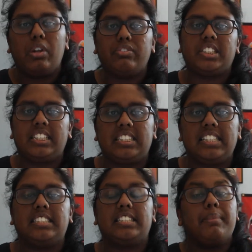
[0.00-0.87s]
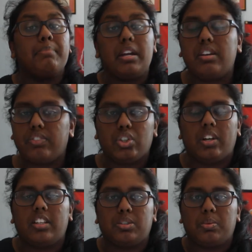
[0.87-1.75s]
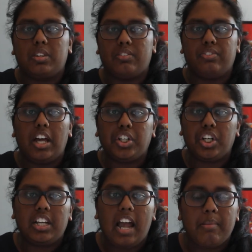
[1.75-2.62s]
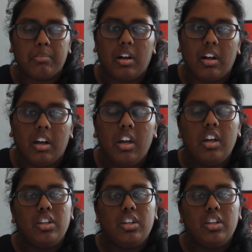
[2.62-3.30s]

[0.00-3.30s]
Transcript: We obviously see this in many of the trailers with the flashing camera